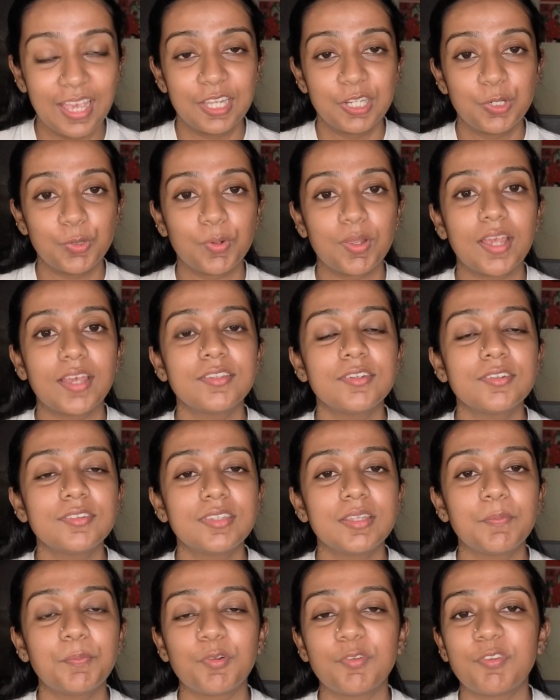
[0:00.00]
Together, they
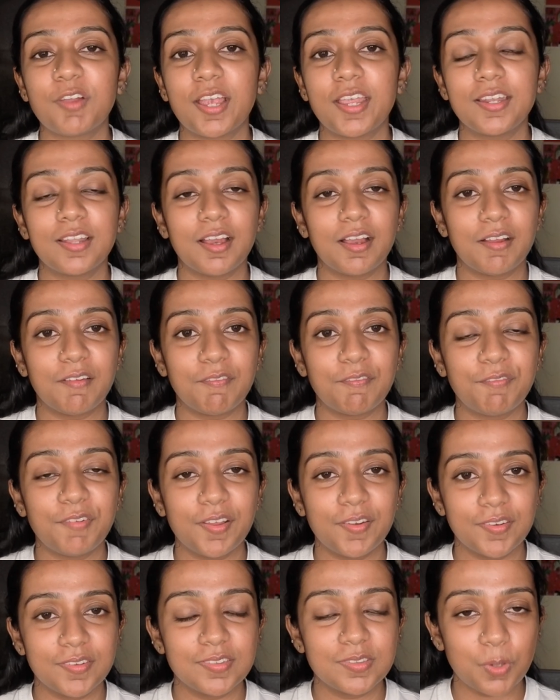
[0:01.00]
provide a
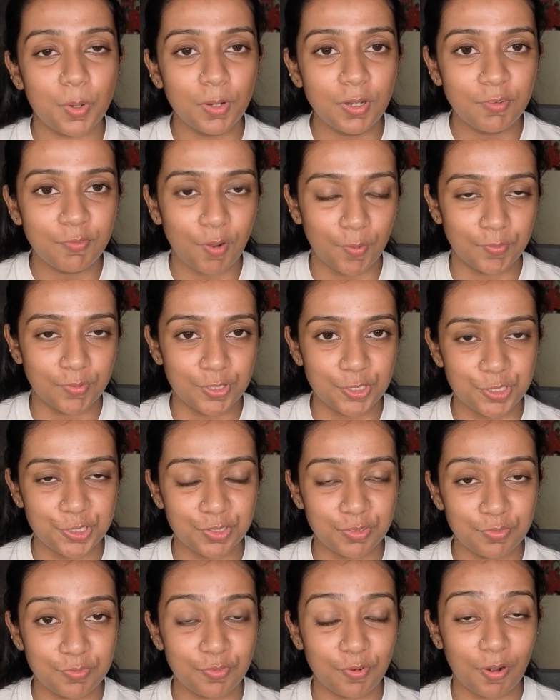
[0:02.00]
very solid
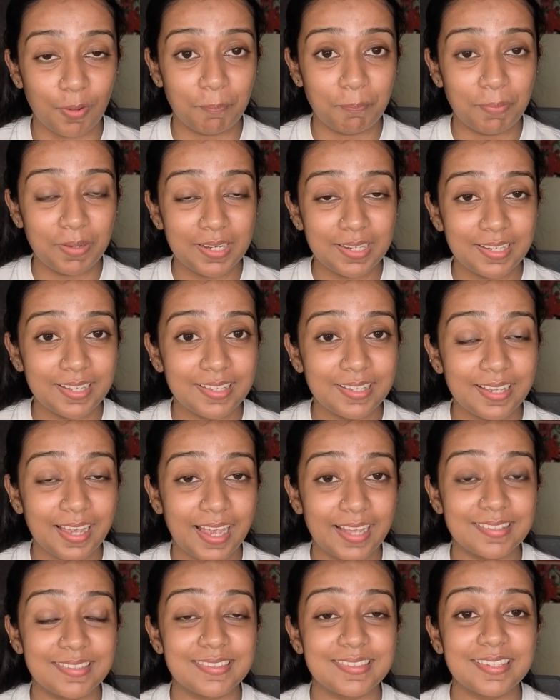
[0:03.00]
foundation for building
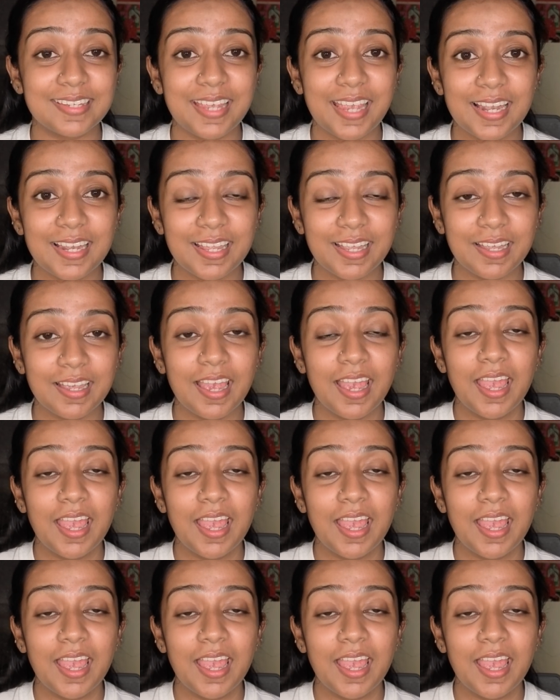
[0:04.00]
and scaling